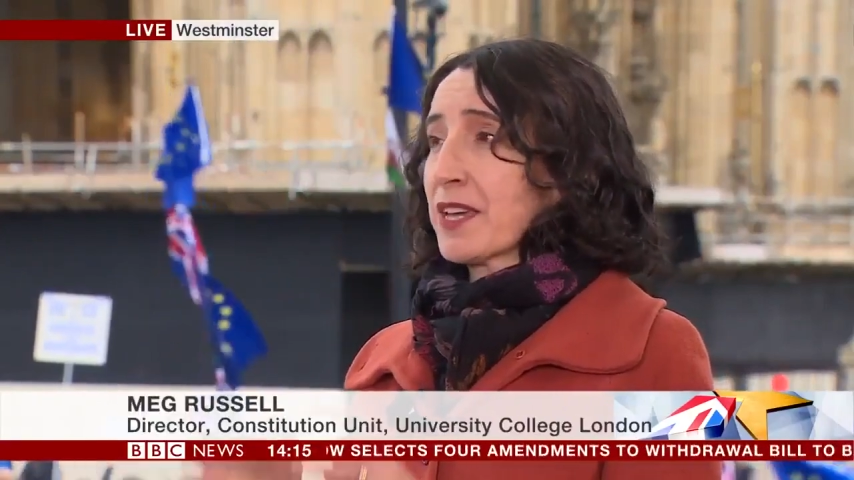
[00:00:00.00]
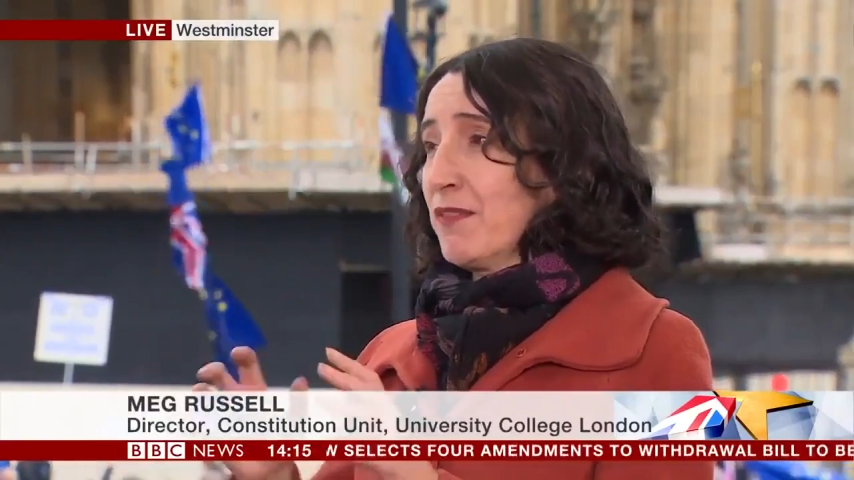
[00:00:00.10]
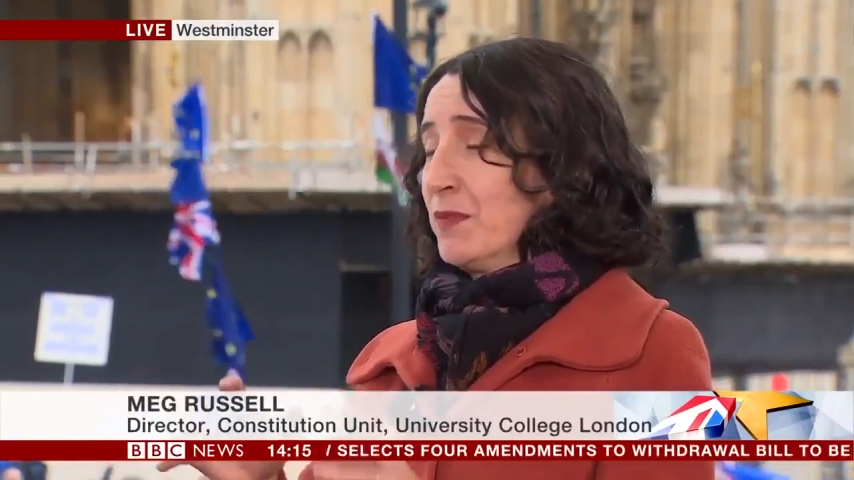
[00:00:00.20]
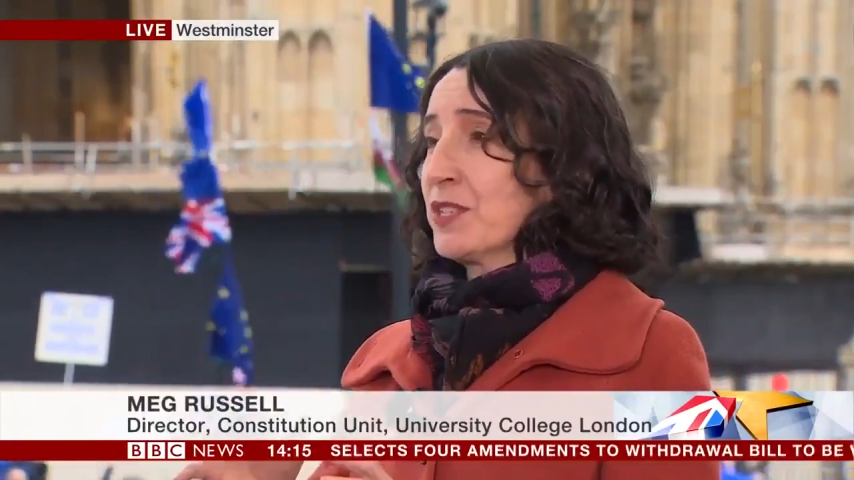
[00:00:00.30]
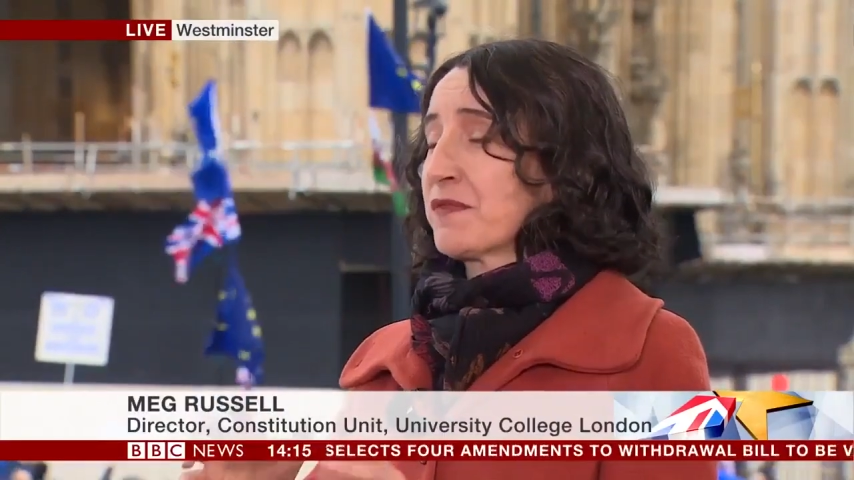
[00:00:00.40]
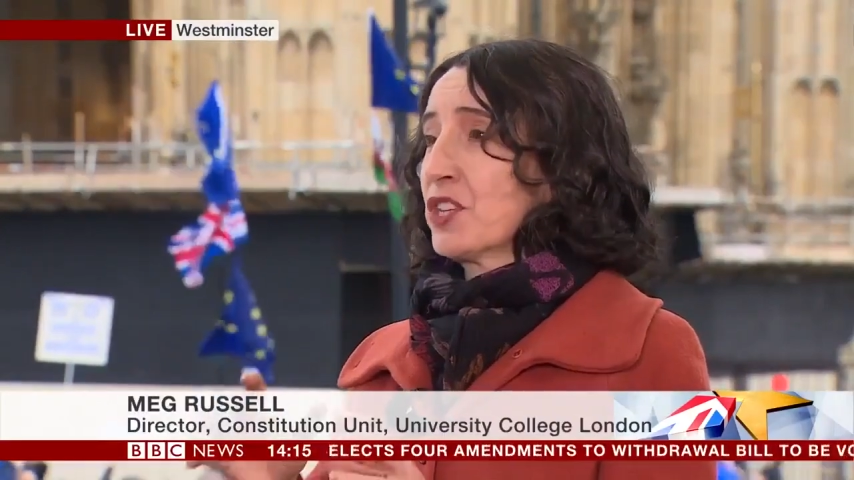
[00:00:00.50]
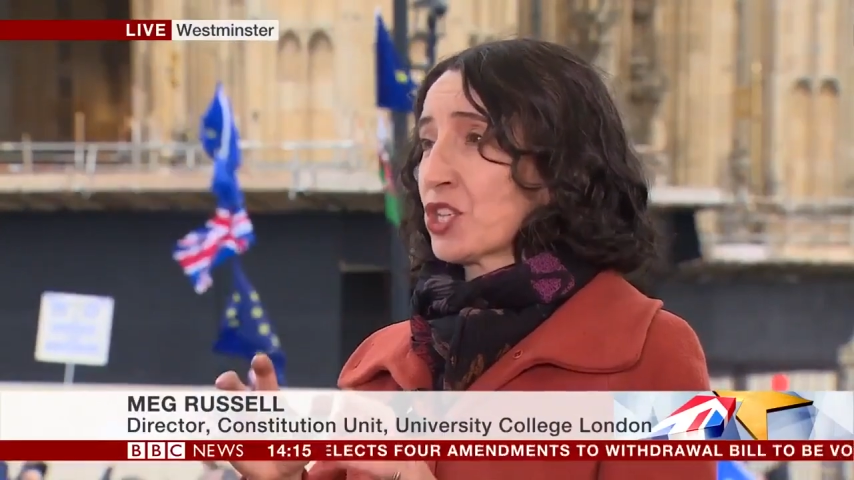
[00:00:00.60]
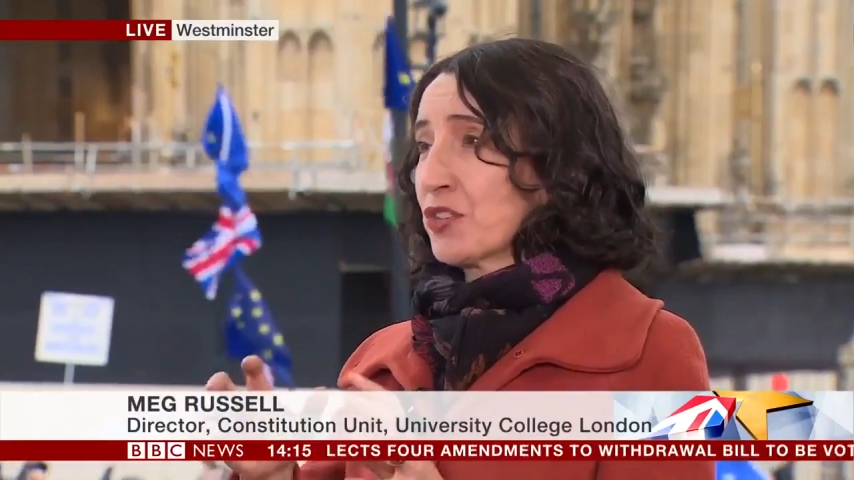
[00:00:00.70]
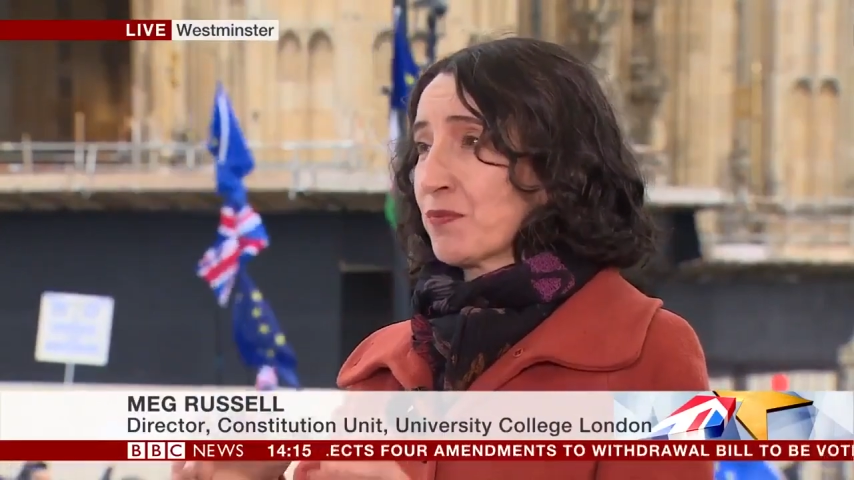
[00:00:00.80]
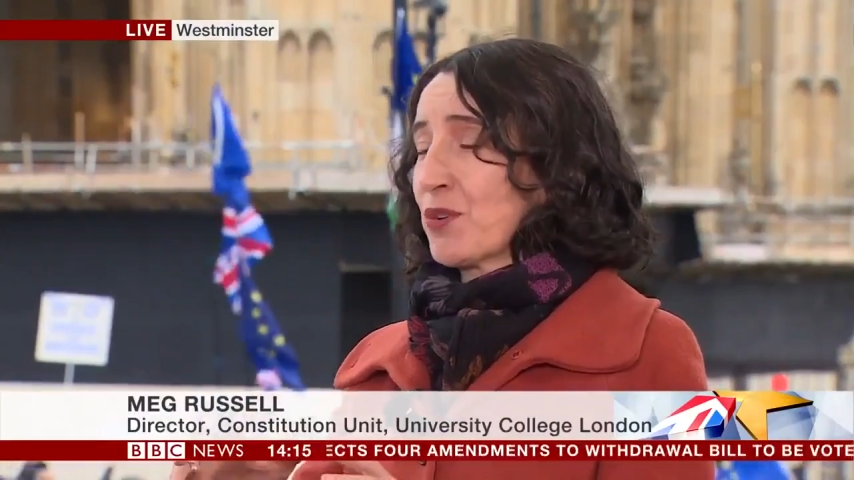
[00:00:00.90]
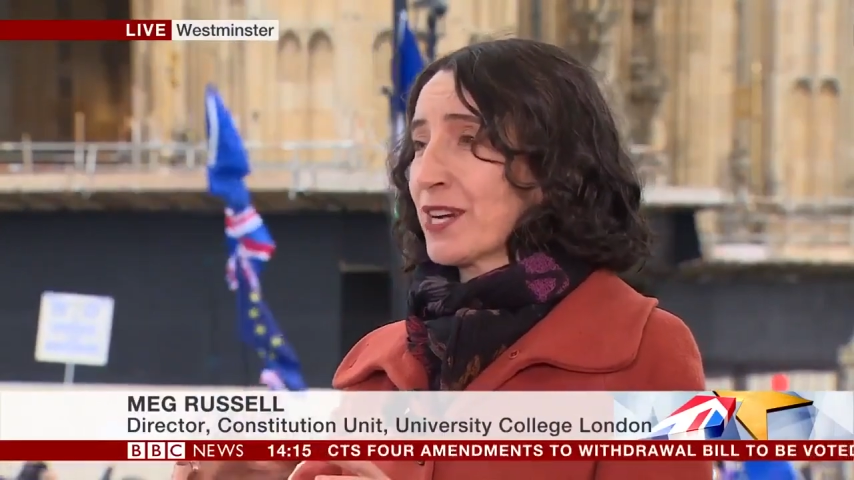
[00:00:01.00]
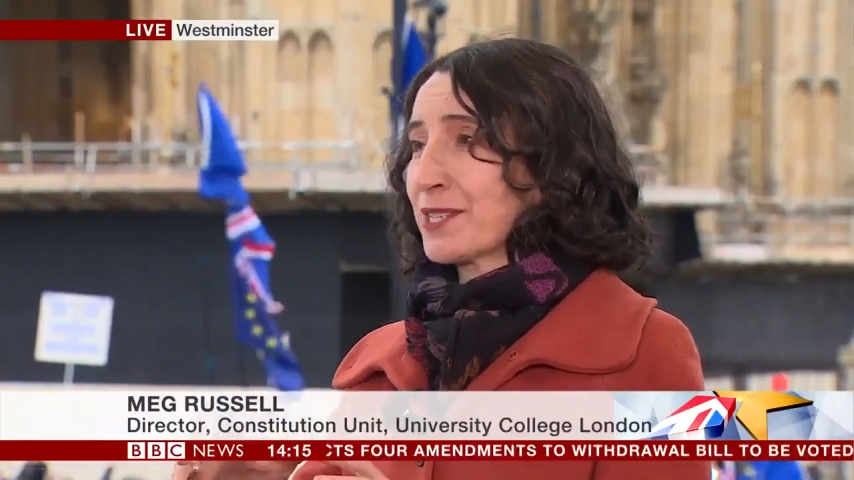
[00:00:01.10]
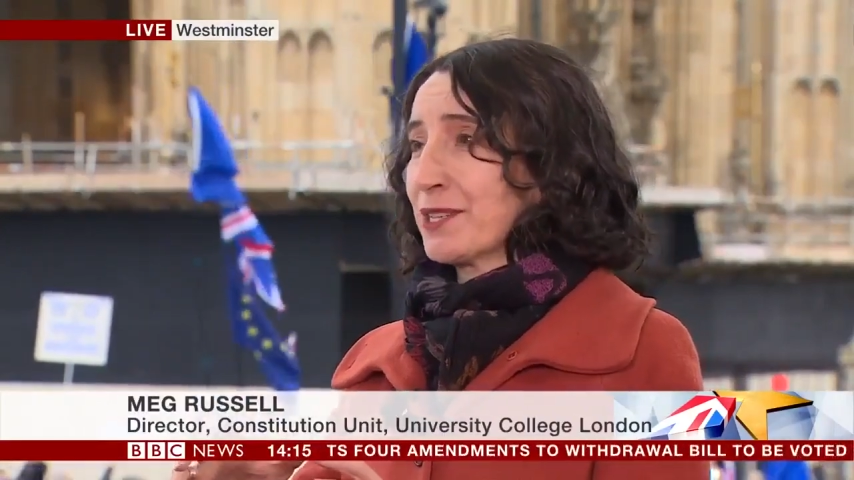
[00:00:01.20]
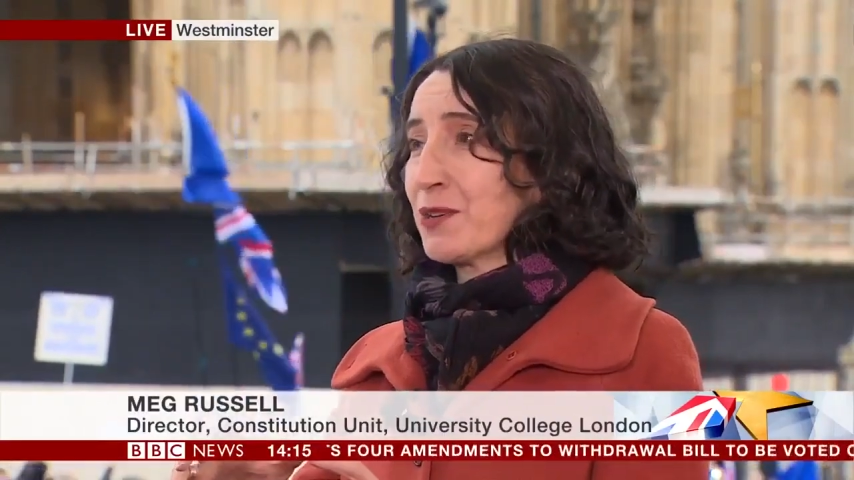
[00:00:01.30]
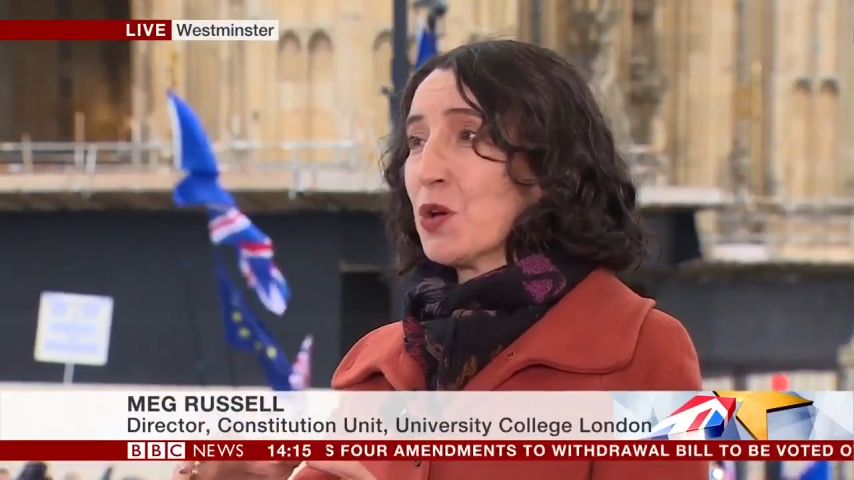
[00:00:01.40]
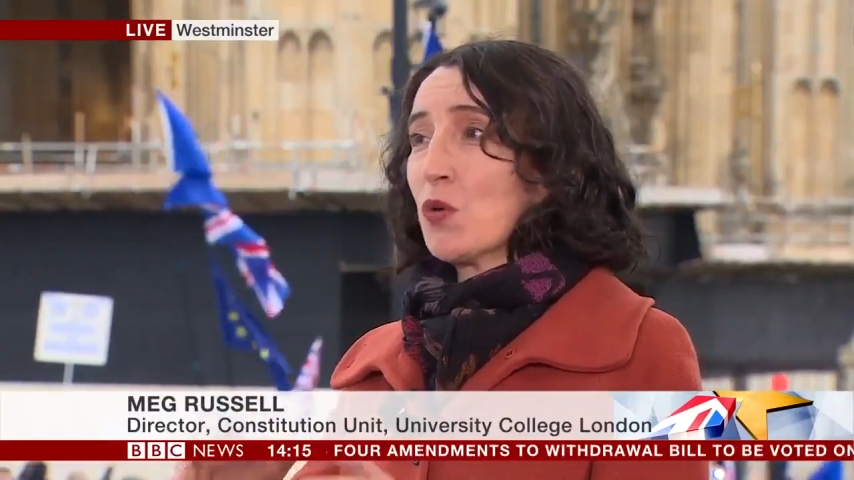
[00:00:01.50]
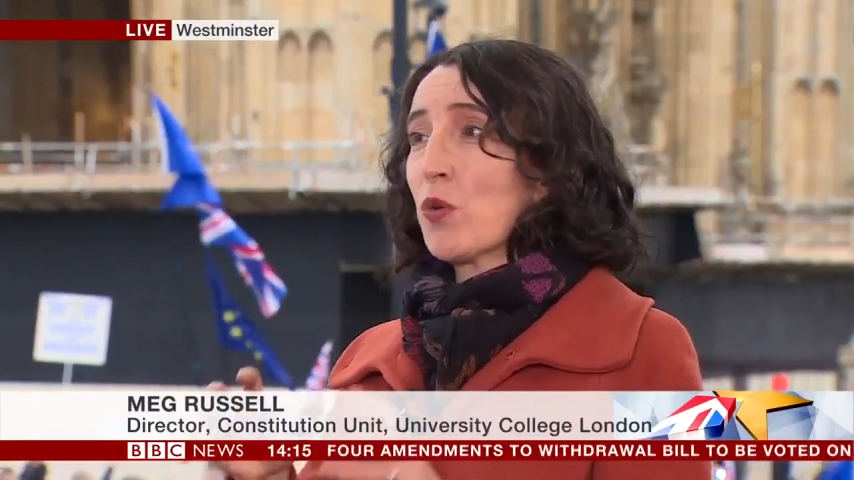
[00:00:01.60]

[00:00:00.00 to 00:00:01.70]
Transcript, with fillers: government's version of Brexit,